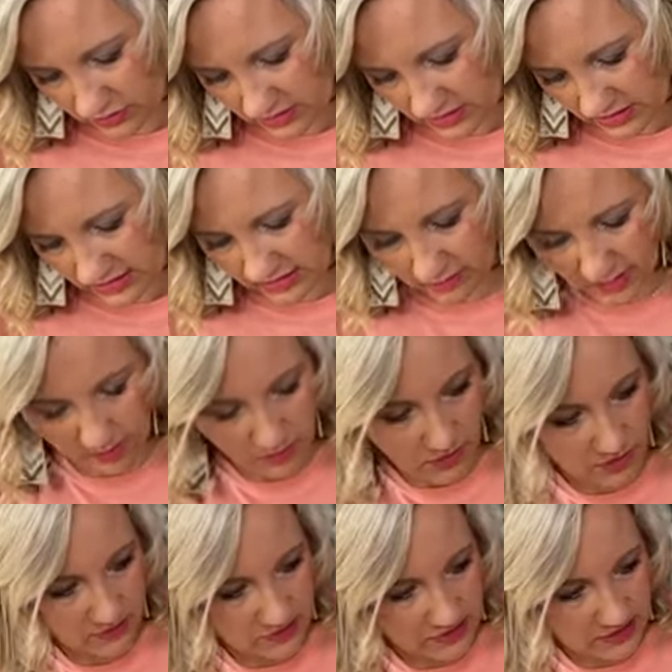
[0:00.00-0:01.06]
It might have to be
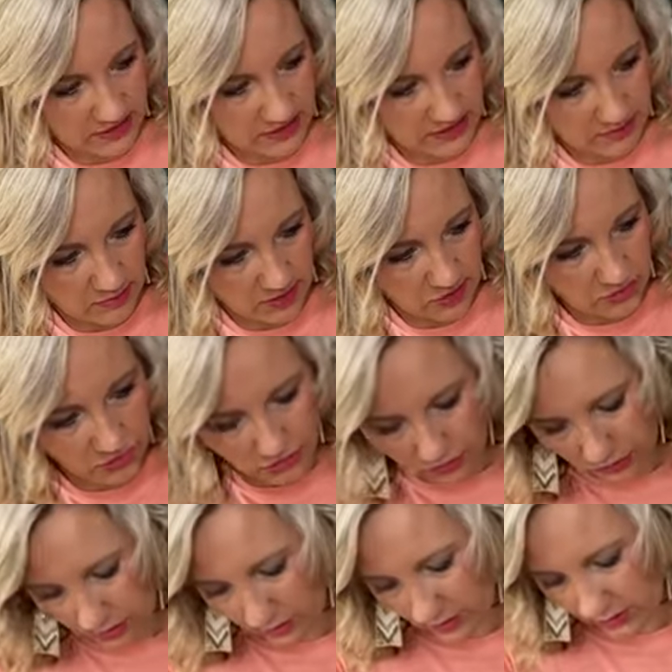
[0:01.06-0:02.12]
perfectly
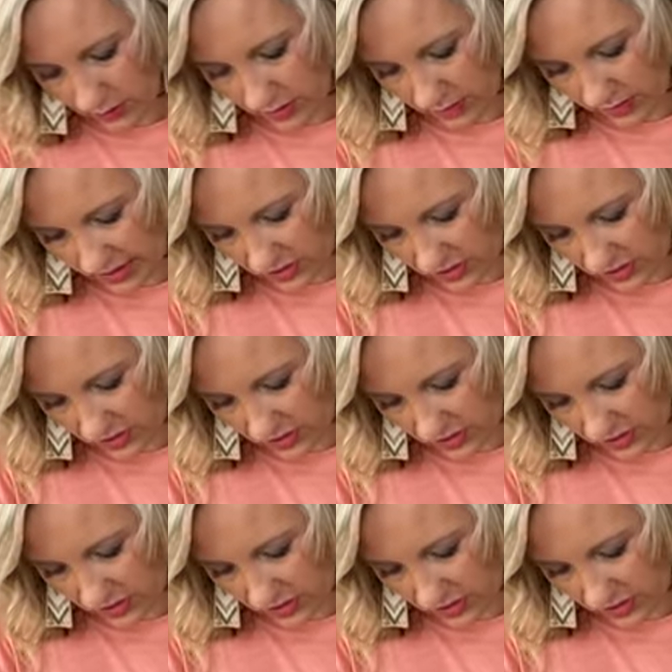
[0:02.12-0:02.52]
symmetrical, but we want